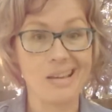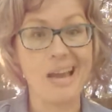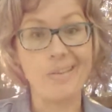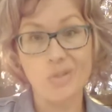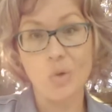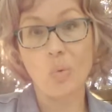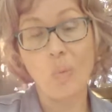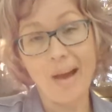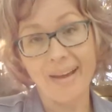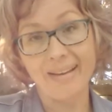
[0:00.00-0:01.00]
after a
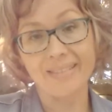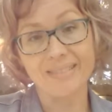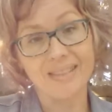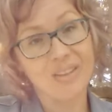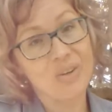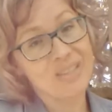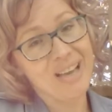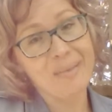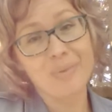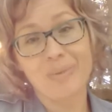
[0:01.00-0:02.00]
while, there are
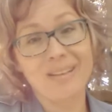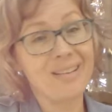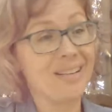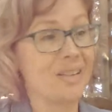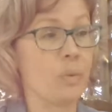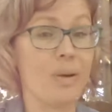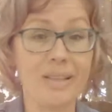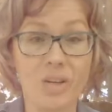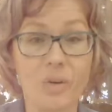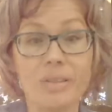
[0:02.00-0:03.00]
times when they're not going to want
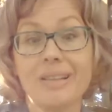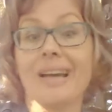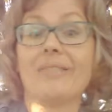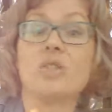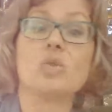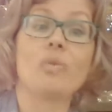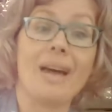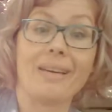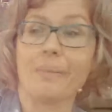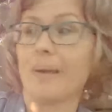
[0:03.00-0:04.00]
to go and you're going to have to
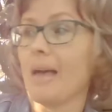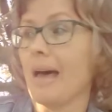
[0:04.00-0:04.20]
drag them.